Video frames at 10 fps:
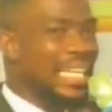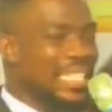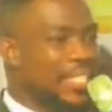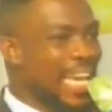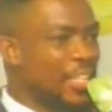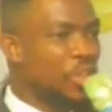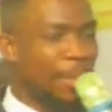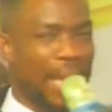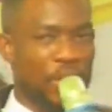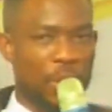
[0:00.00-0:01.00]
shed some
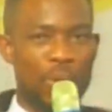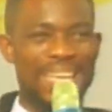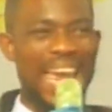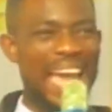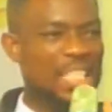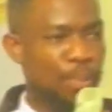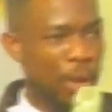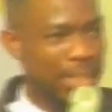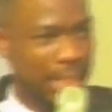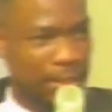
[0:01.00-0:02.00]
light on what
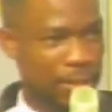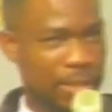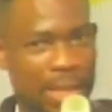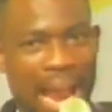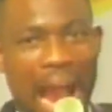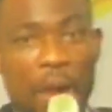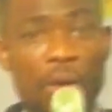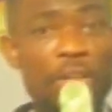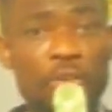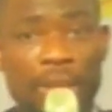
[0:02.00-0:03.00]
exploit is according to the